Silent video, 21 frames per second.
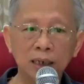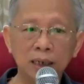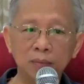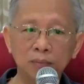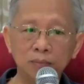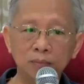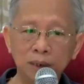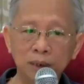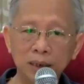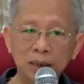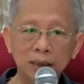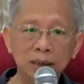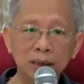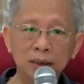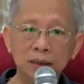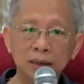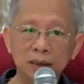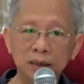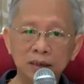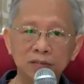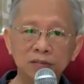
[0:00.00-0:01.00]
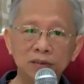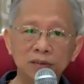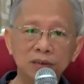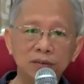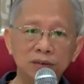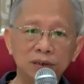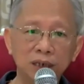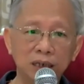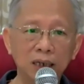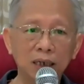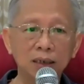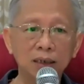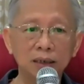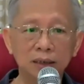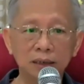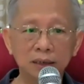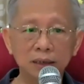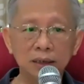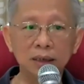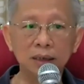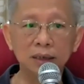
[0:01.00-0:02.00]
and make it a living
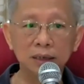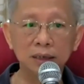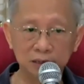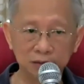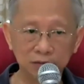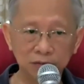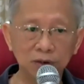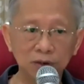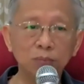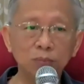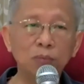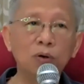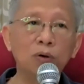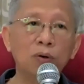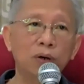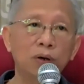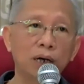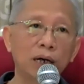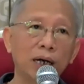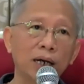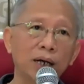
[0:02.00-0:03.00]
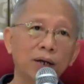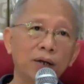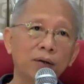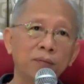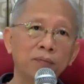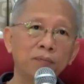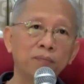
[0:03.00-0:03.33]
reality is even more rare.